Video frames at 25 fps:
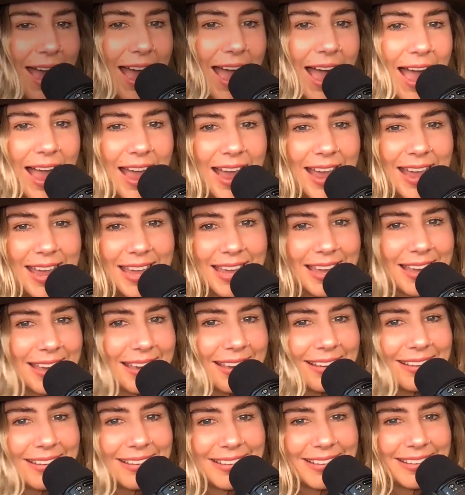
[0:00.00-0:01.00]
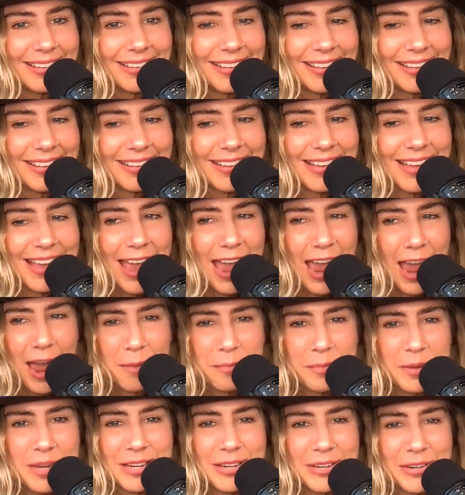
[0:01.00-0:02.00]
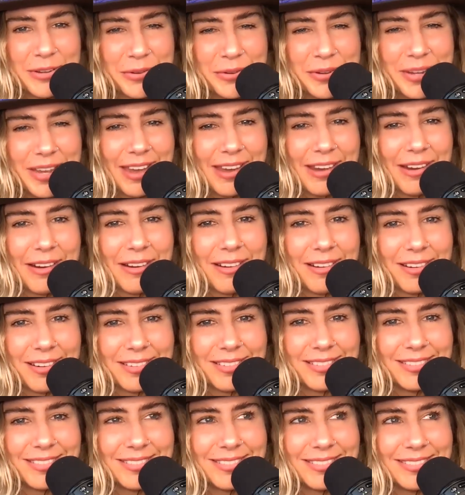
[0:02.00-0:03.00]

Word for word: Hi. Happy New Year.